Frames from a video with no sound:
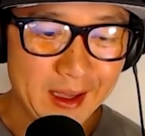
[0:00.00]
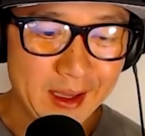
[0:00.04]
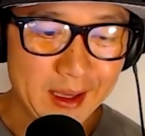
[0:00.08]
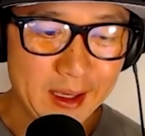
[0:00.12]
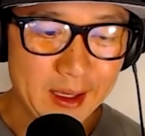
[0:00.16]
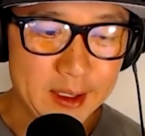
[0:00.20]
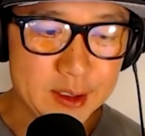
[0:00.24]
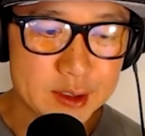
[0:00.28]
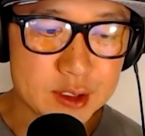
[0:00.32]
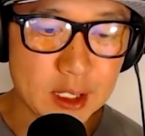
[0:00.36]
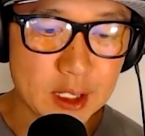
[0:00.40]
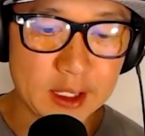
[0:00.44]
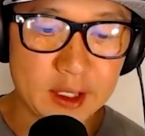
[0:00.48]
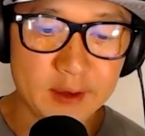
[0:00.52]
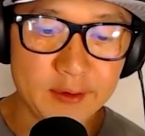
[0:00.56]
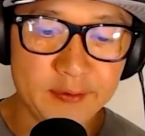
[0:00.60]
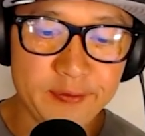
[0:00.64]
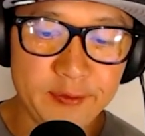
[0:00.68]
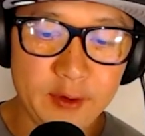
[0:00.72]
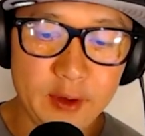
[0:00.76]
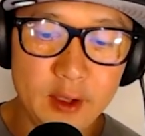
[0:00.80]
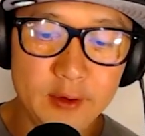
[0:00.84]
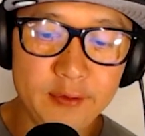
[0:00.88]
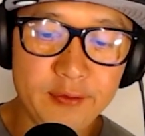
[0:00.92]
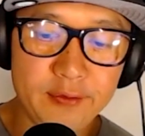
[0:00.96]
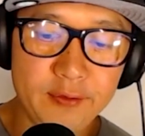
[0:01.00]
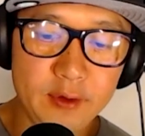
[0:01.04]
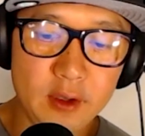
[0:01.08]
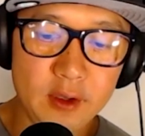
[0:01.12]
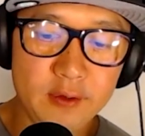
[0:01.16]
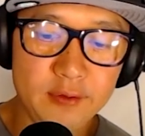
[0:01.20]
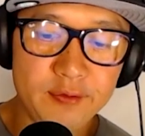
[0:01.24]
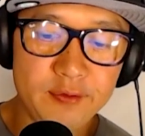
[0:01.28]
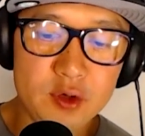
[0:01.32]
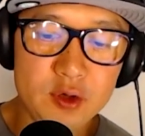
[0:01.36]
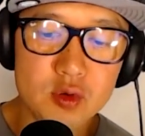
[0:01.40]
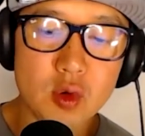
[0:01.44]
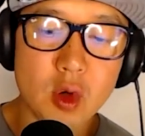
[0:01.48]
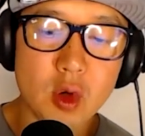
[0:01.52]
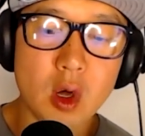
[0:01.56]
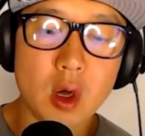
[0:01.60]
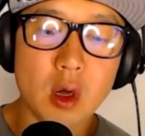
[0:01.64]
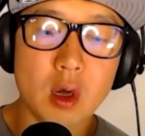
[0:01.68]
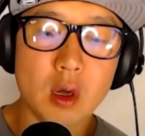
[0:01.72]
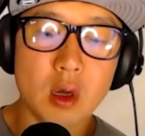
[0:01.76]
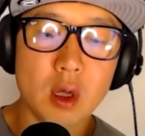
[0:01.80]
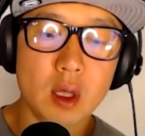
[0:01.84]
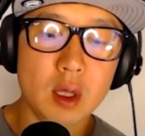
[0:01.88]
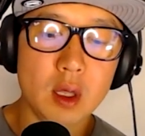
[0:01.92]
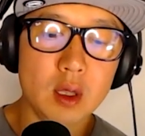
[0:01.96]
he's like if if if you
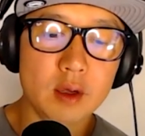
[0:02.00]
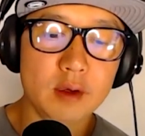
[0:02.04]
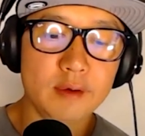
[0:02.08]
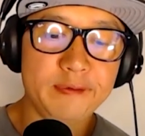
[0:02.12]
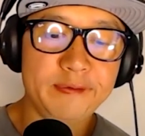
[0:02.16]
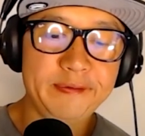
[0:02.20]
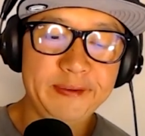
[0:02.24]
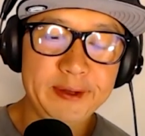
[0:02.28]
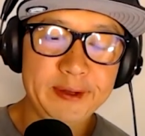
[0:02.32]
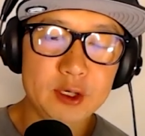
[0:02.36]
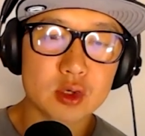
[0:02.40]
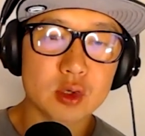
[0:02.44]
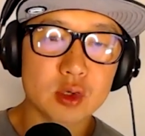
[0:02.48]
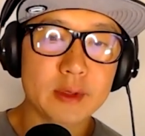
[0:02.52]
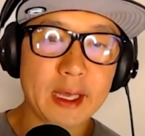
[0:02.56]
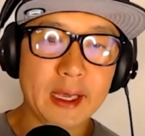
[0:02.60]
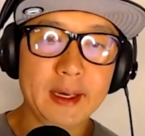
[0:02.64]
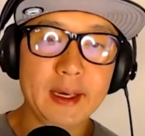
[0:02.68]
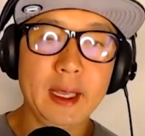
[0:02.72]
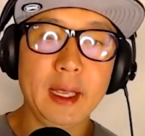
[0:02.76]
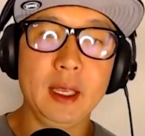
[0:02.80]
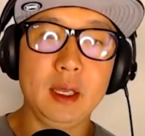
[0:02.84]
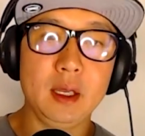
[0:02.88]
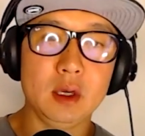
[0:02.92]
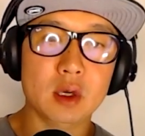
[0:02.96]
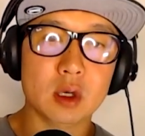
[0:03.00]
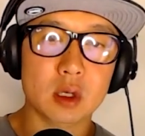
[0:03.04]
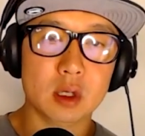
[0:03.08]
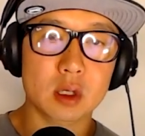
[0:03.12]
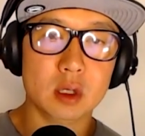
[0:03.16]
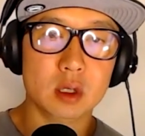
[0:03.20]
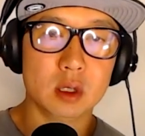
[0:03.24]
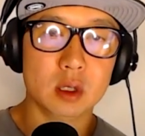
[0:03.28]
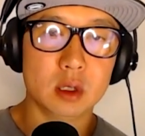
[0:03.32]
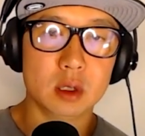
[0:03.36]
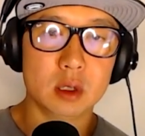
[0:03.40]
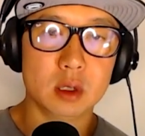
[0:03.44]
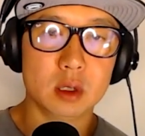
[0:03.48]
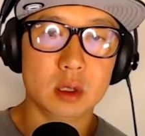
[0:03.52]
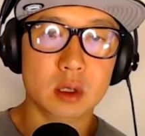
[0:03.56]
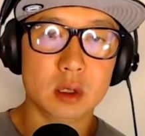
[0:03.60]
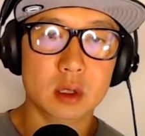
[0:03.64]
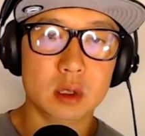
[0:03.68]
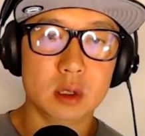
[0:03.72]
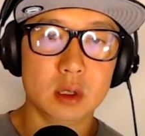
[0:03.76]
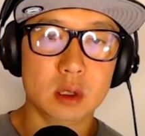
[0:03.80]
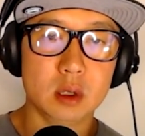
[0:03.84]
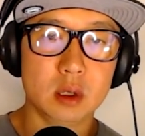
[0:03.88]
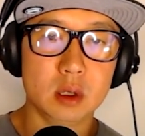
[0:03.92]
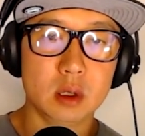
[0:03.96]
all feel that anger
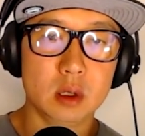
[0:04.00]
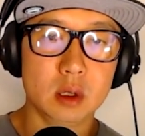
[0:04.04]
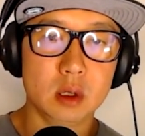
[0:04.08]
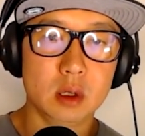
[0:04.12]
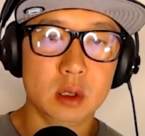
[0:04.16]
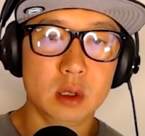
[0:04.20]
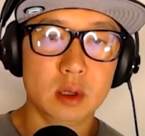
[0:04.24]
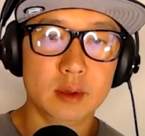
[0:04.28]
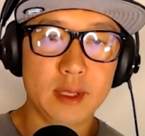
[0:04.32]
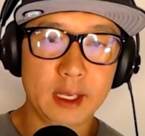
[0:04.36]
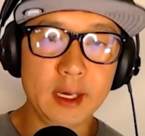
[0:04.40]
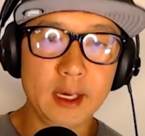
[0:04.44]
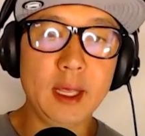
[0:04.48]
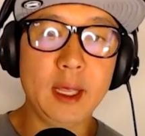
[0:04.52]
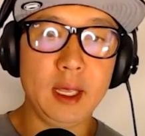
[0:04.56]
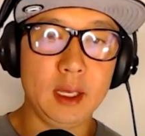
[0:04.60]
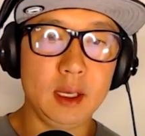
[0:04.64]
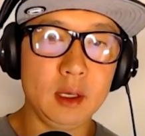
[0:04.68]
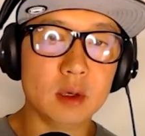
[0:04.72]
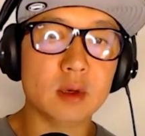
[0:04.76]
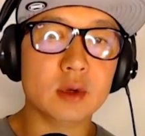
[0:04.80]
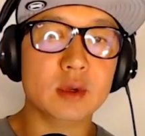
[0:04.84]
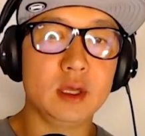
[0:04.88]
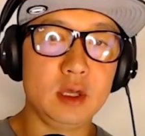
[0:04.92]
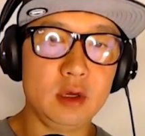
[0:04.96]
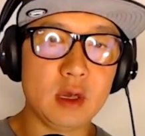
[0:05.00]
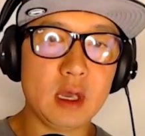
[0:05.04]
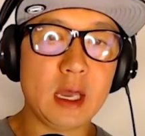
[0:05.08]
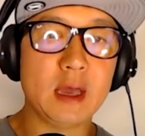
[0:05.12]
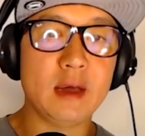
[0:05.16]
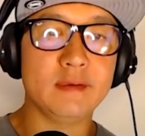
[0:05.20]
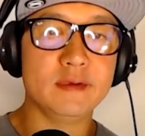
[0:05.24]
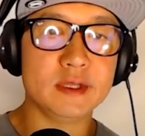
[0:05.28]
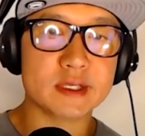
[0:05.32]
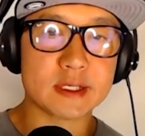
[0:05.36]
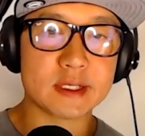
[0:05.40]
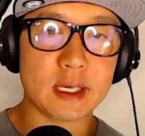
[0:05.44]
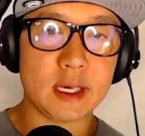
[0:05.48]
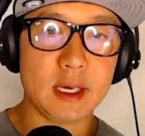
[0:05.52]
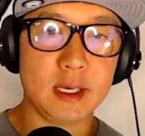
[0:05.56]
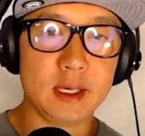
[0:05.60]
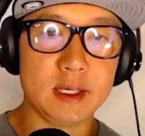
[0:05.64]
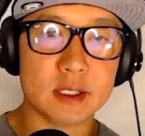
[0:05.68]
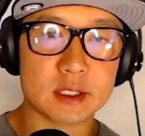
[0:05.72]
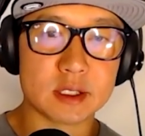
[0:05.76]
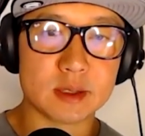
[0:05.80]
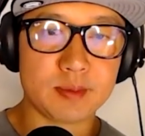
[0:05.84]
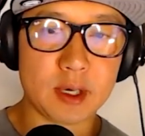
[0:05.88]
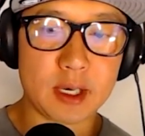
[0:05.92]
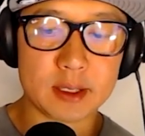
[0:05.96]
that anger that you have inside
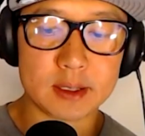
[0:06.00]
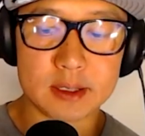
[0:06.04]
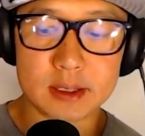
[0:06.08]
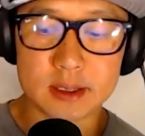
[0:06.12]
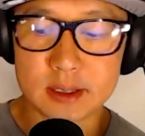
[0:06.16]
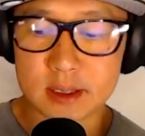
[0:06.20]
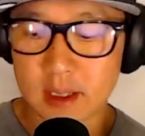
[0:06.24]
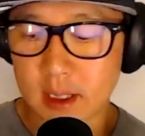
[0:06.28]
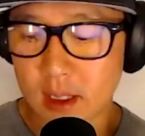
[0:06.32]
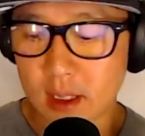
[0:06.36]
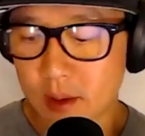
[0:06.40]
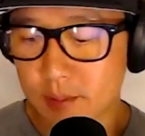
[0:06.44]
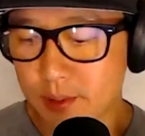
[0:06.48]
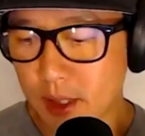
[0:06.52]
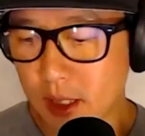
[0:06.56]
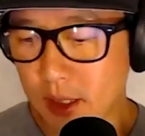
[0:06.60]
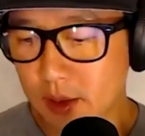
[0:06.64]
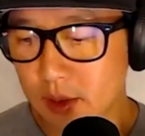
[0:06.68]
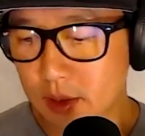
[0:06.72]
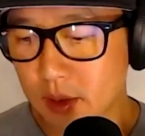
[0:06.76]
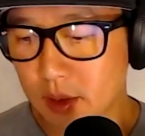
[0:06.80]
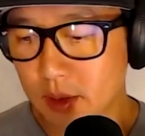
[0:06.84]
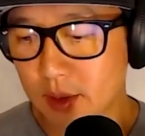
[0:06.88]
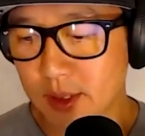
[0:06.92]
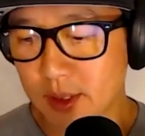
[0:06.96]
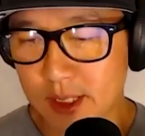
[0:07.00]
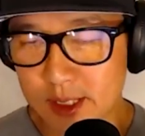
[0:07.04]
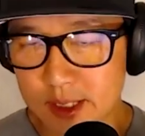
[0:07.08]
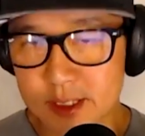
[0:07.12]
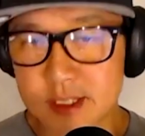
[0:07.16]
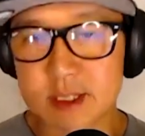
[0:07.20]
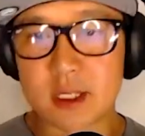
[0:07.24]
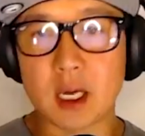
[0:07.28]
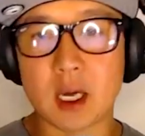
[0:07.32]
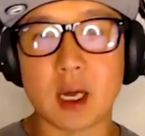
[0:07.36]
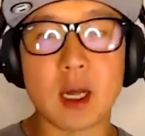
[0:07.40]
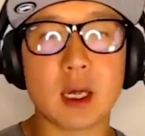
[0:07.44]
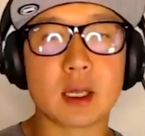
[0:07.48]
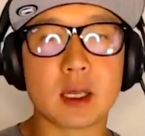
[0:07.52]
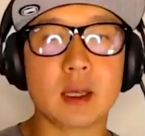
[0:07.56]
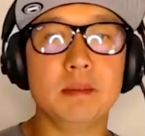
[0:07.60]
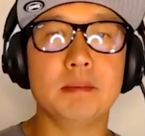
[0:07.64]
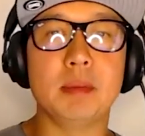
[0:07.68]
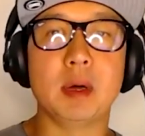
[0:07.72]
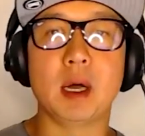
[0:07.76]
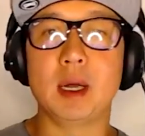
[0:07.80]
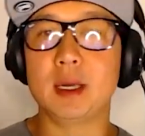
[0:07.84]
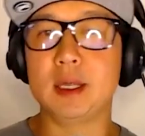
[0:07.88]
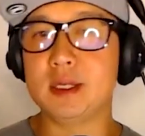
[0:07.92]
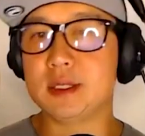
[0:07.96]
as a practicing chiropractor, this doc
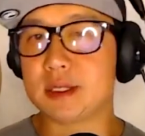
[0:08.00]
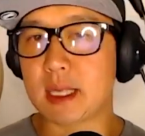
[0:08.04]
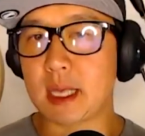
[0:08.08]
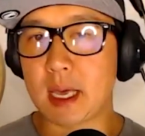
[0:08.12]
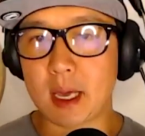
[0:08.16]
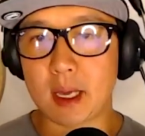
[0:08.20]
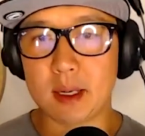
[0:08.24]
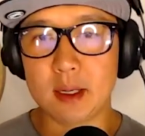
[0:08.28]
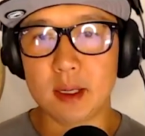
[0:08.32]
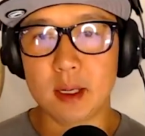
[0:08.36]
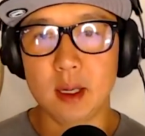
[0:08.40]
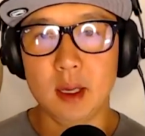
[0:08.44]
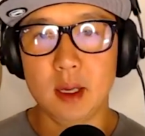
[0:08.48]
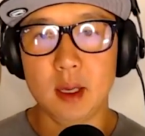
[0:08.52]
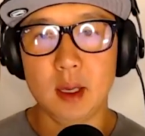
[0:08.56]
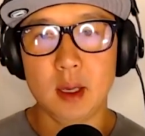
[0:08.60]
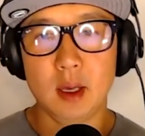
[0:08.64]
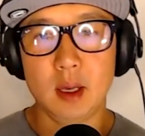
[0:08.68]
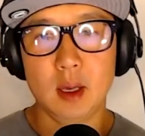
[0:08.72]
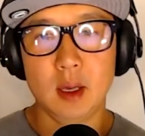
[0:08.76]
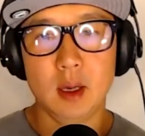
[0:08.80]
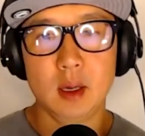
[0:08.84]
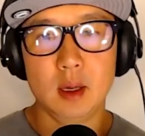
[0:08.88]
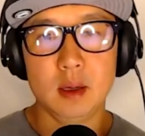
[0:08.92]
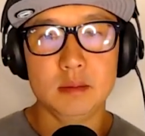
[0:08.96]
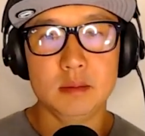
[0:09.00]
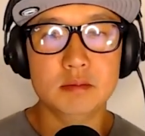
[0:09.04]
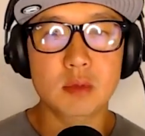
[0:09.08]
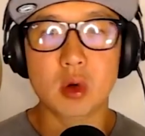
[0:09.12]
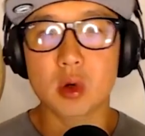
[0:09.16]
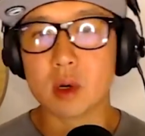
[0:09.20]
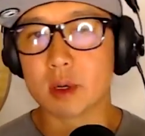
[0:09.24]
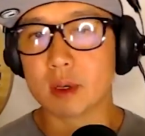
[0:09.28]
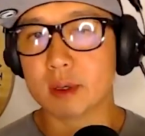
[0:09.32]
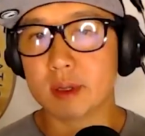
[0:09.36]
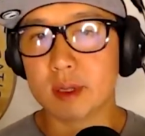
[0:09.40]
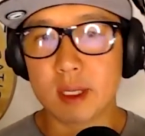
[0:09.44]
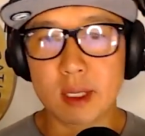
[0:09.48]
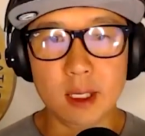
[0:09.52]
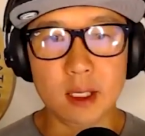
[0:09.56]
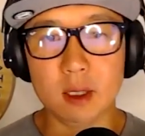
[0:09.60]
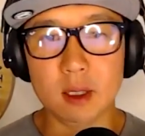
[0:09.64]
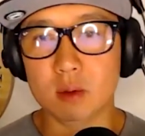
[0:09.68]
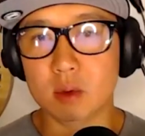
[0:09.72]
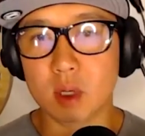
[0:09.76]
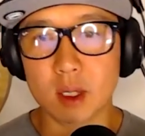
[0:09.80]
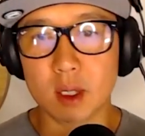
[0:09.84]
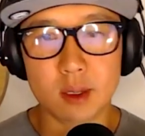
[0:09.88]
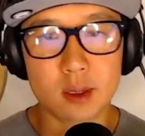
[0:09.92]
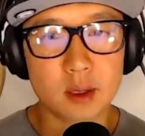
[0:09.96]
embodies that more than
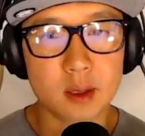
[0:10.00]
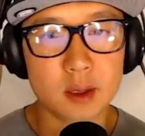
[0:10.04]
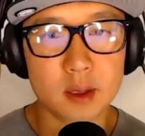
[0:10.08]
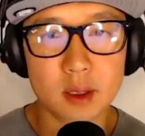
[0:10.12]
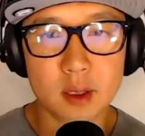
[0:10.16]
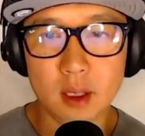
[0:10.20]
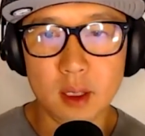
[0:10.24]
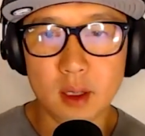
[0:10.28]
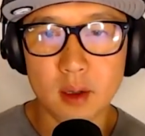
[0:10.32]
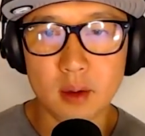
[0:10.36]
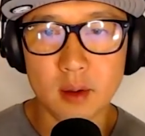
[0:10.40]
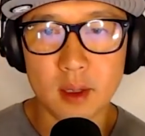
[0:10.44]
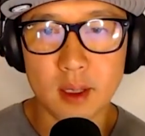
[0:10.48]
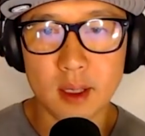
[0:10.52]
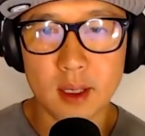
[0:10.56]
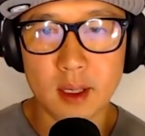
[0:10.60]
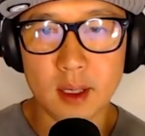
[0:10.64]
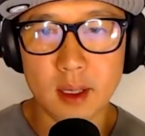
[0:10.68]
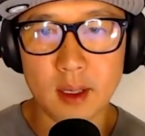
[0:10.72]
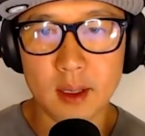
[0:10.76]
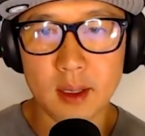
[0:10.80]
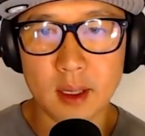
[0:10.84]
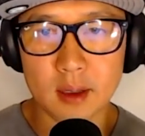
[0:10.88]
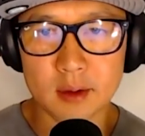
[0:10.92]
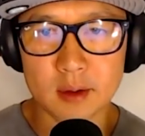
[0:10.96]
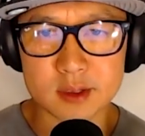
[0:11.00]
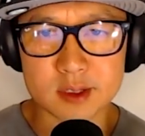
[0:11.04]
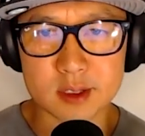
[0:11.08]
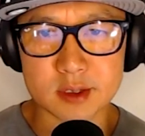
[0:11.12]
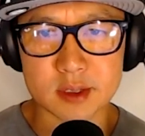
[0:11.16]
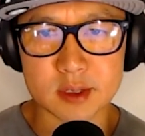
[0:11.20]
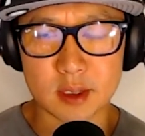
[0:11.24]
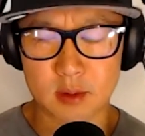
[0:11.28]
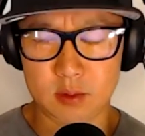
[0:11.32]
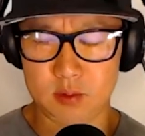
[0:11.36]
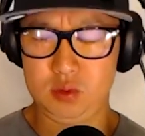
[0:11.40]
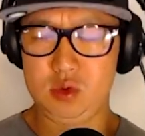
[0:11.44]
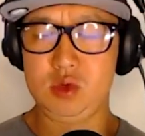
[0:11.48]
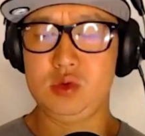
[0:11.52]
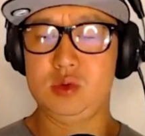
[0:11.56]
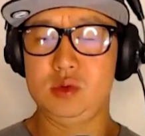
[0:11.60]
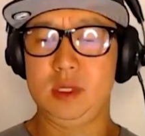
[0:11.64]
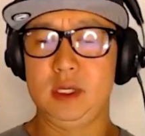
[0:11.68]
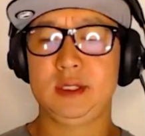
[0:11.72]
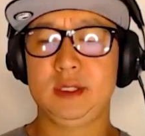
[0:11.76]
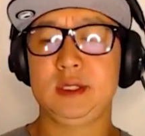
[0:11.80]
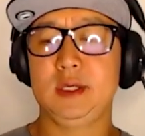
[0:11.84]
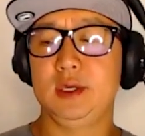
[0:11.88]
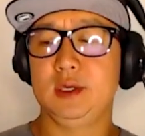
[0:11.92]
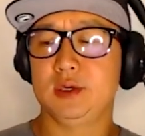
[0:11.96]
anyone, you know, and, and I was just like, whoa,
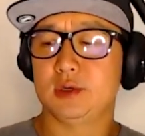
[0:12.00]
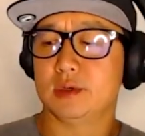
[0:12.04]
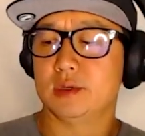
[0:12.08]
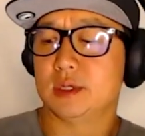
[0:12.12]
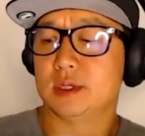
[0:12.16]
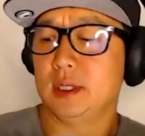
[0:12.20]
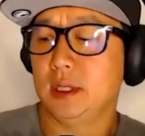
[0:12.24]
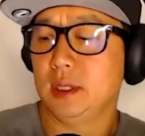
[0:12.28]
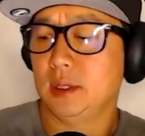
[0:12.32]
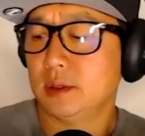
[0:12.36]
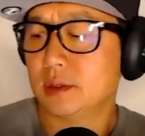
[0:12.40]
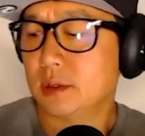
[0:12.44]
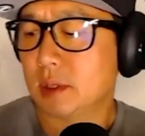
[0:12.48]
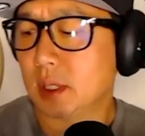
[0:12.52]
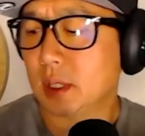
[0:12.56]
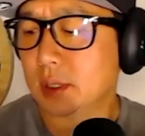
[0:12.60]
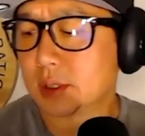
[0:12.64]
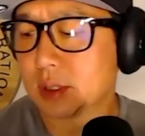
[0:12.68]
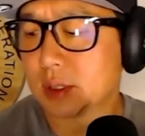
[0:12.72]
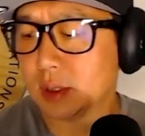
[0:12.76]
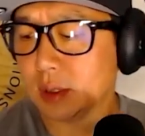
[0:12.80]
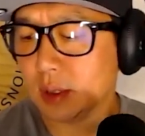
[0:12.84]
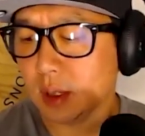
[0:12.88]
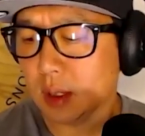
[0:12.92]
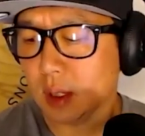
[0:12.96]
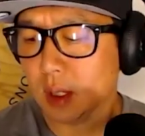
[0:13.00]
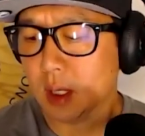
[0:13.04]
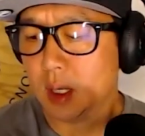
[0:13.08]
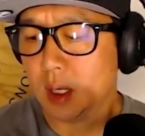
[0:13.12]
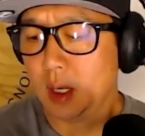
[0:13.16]
that's an interesting introduction.